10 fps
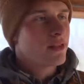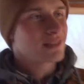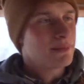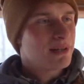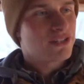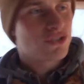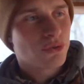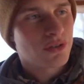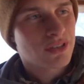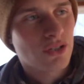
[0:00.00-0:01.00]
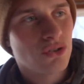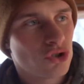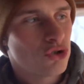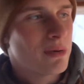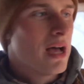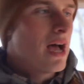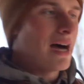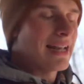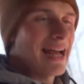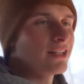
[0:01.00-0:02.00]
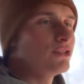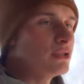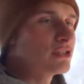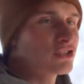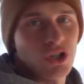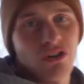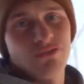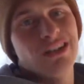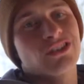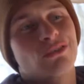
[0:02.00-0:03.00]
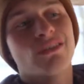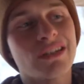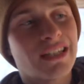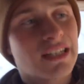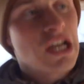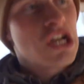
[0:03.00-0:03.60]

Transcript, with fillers: There's not many tutorials on YouTube on how to do this. So if you guys are looking